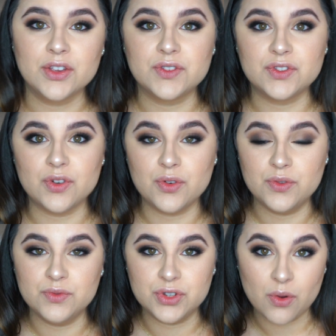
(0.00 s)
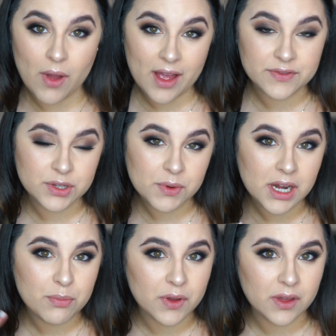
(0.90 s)
so you don't have to
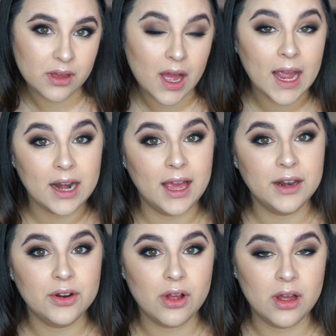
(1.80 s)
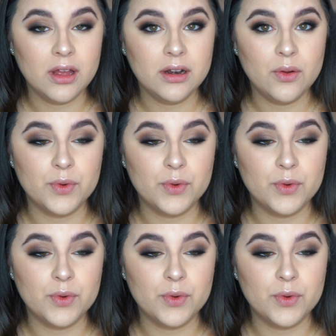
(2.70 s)
really put eyeliner on,